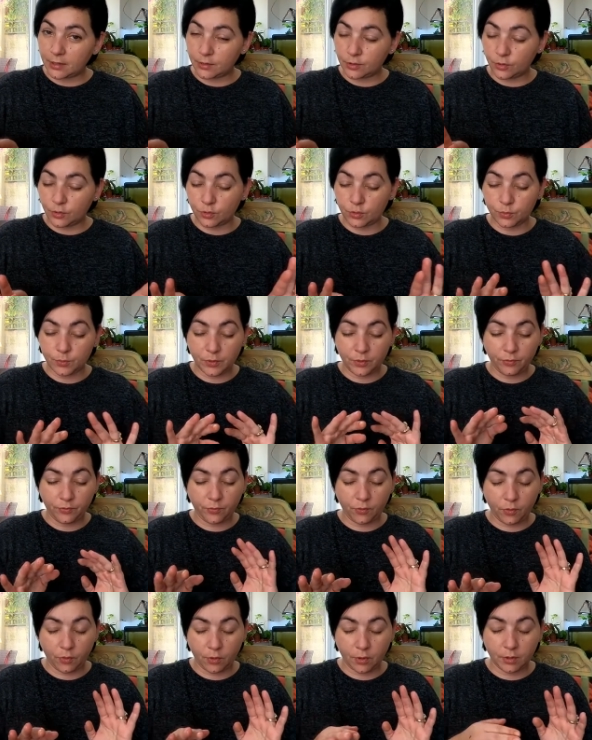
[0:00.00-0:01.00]
excuse me
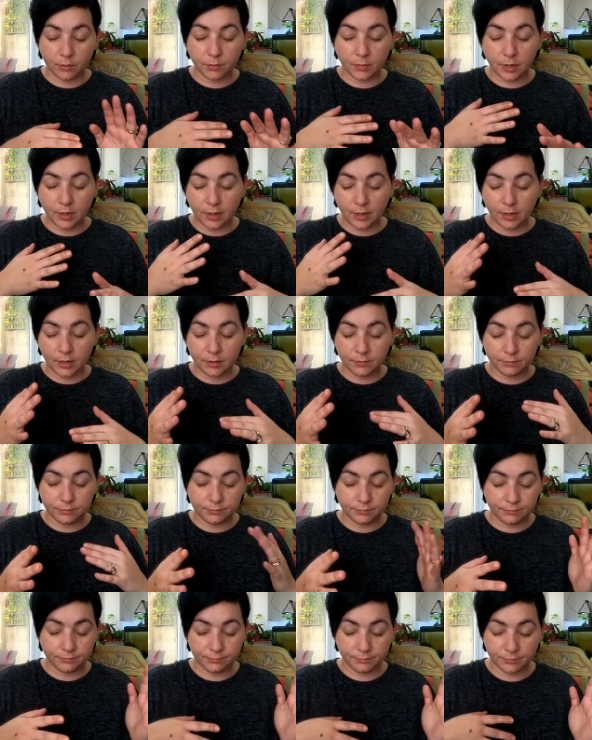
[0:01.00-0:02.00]
for my
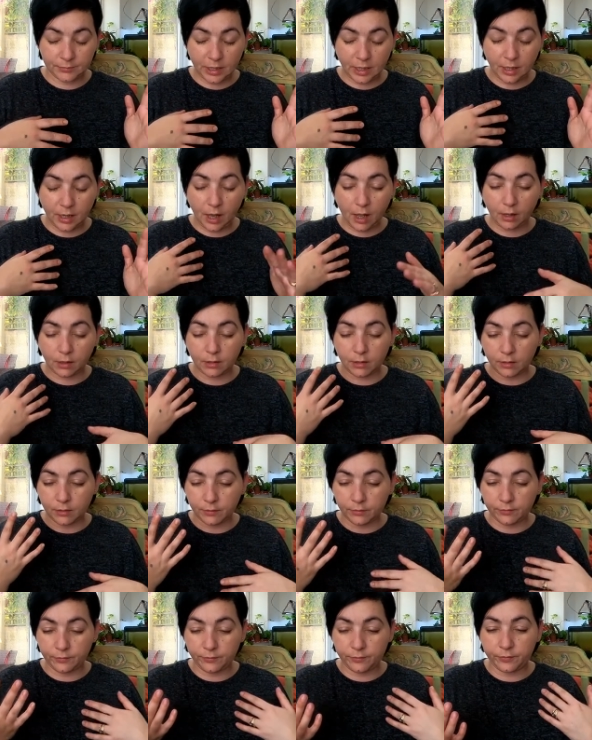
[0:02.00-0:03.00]
lack
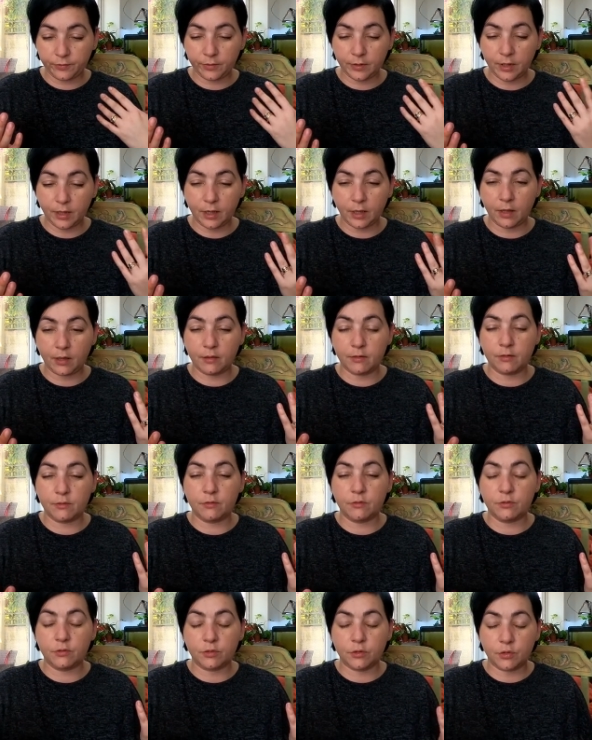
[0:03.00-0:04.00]
of
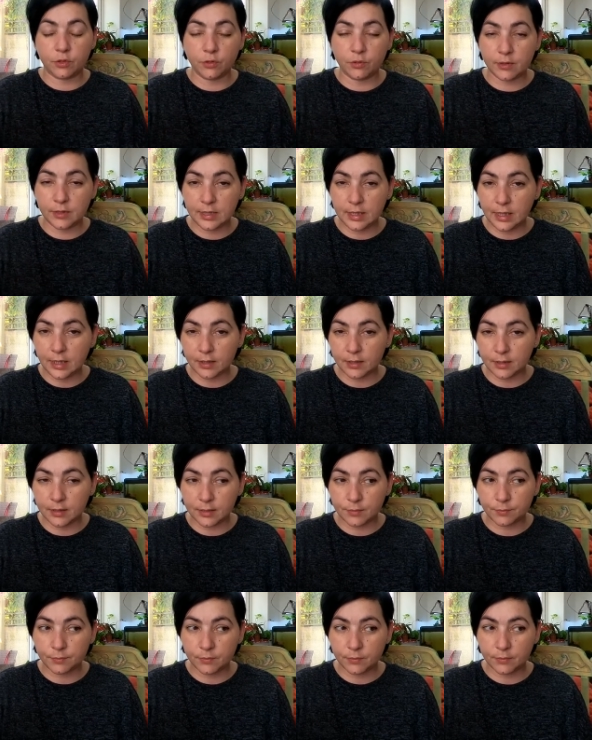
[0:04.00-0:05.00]

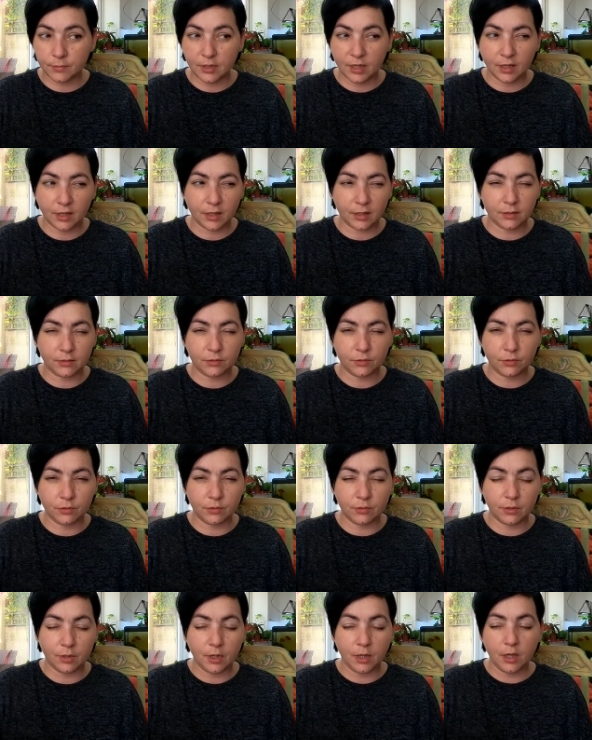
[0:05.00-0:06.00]
enthusiasm and
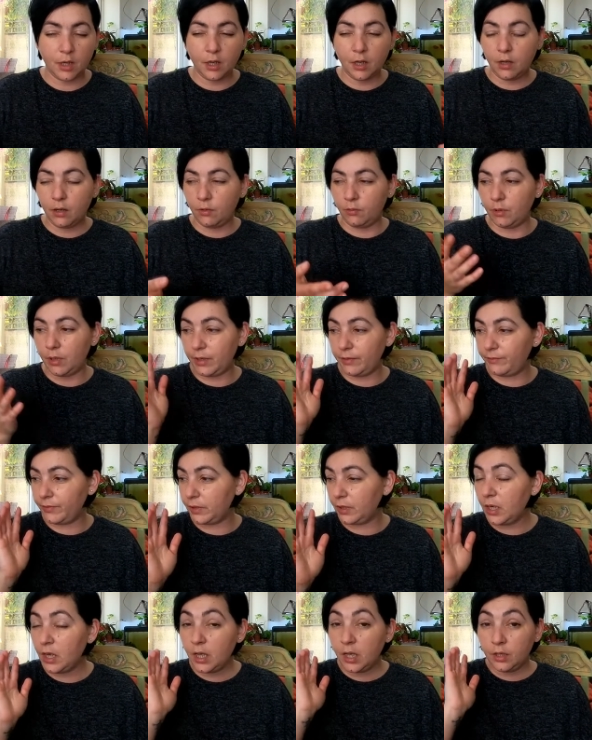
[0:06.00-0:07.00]
to
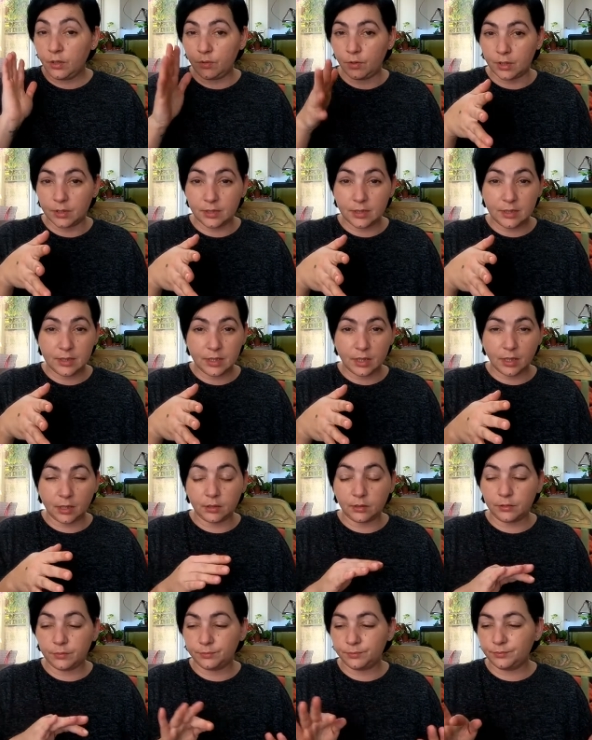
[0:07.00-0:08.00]
whatever you
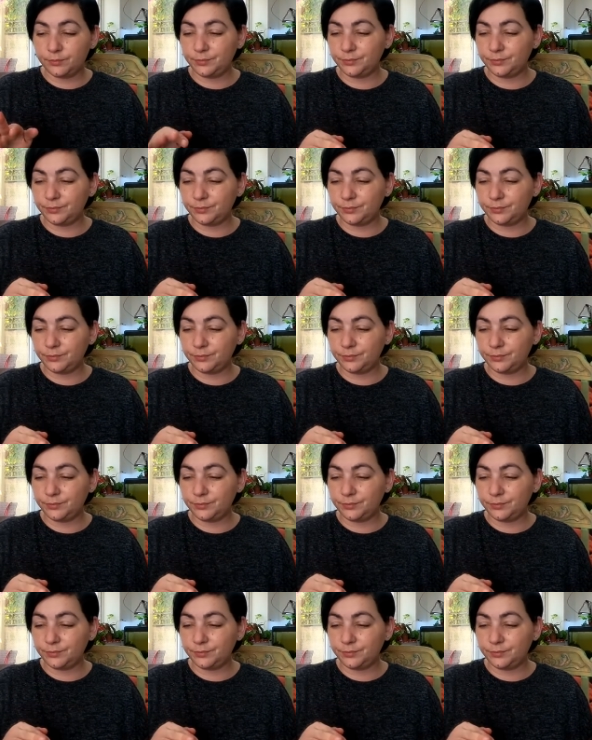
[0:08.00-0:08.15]
understand